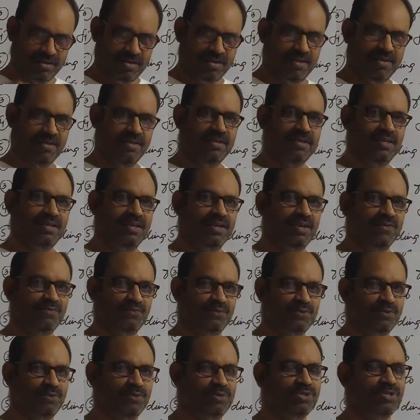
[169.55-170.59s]
In near
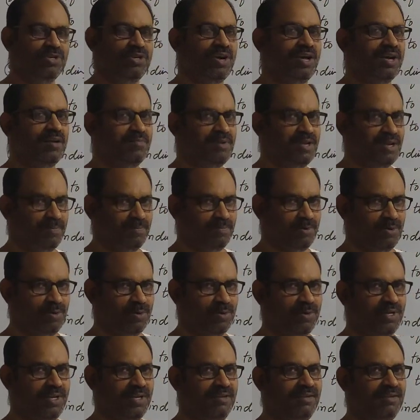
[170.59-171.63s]
future, I'll be
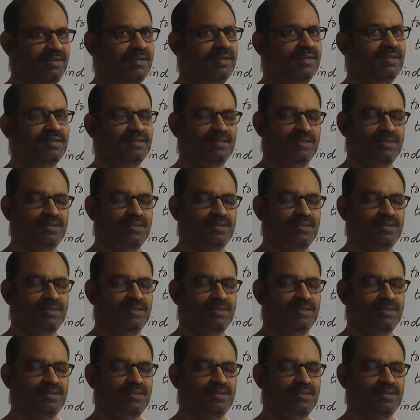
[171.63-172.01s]
uploading